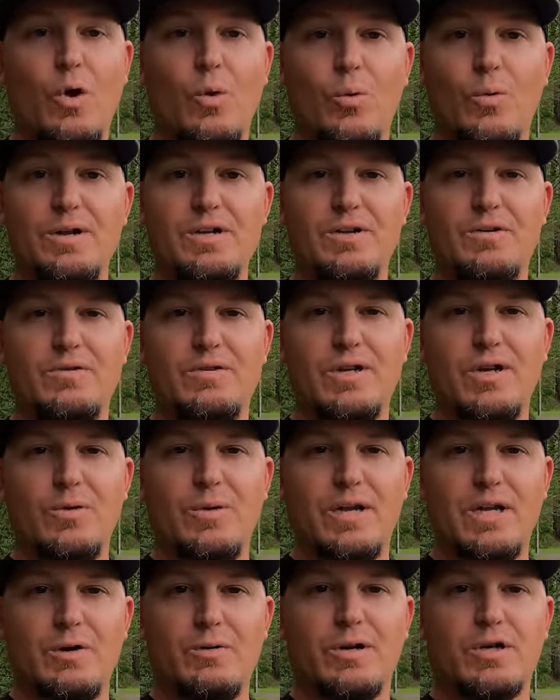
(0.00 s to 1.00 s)
When you
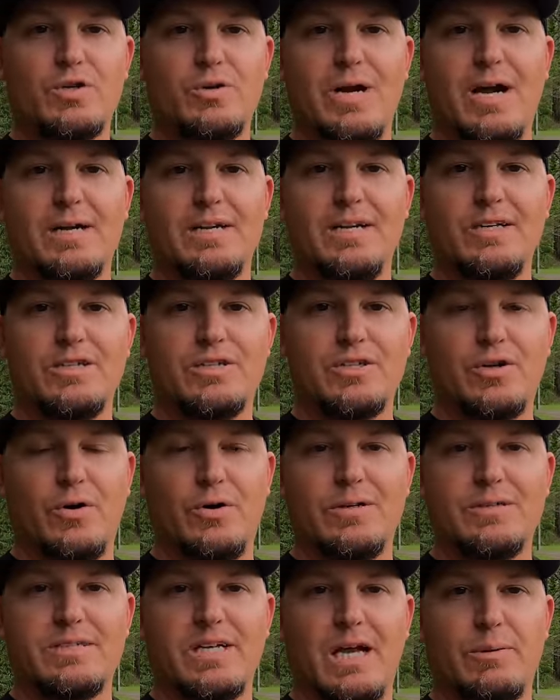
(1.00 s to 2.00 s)
do it, you attract a
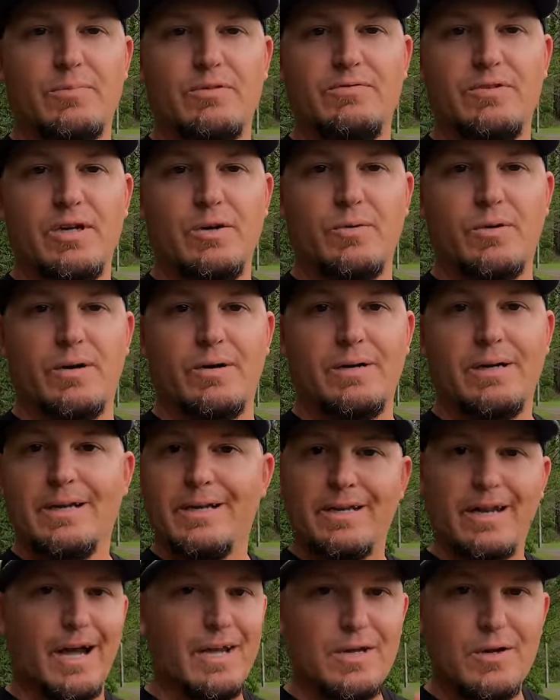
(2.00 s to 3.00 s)
certain type of viewer.
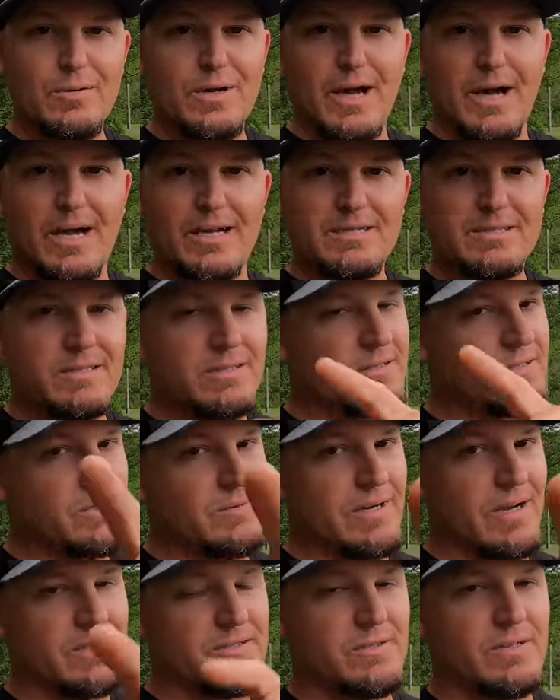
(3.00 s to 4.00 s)
Not you guys.
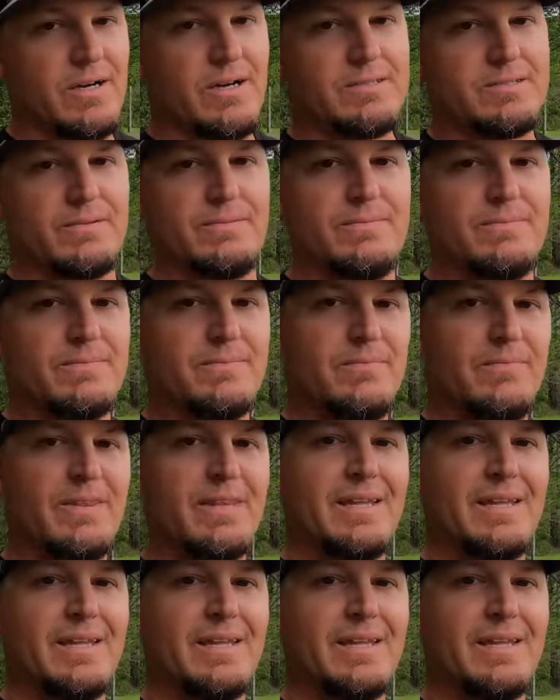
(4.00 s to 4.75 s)
You guys are awesome.